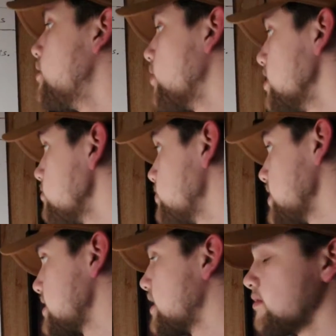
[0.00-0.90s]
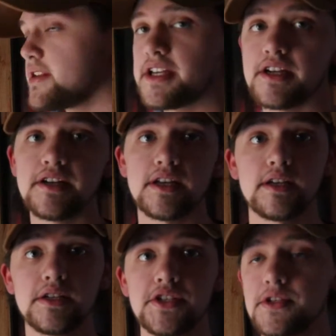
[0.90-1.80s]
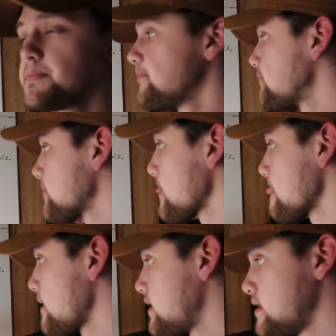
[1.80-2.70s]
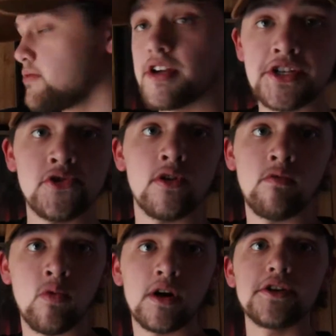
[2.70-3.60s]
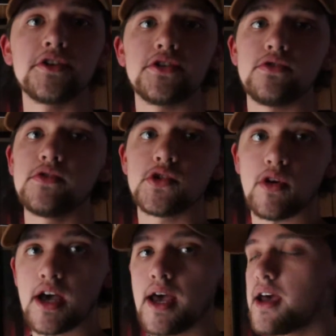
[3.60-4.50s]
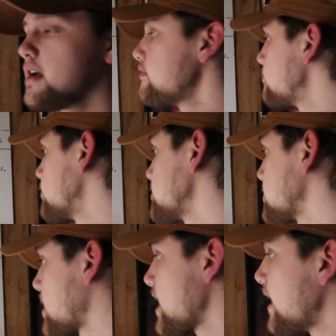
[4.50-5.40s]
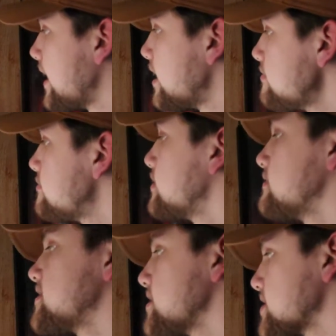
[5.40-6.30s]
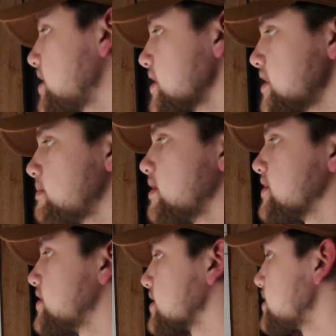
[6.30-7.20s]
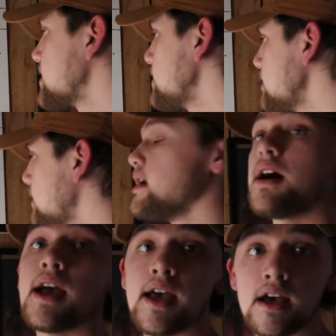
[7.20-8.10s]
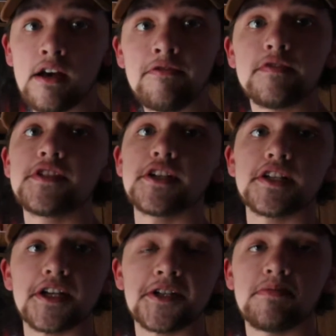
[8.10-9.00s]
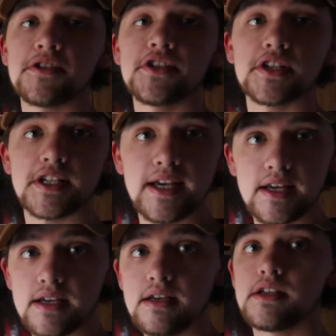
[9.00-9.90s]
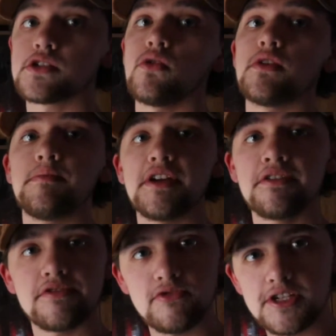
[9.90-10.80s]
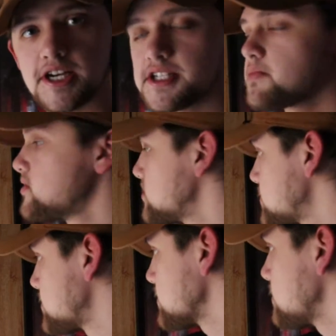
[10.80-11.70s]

Well, really all we need is a ratio of 1 to 2, so a half. What is a half of 6x plus 6a? A half of 6x plus 6a is going to be 3x plus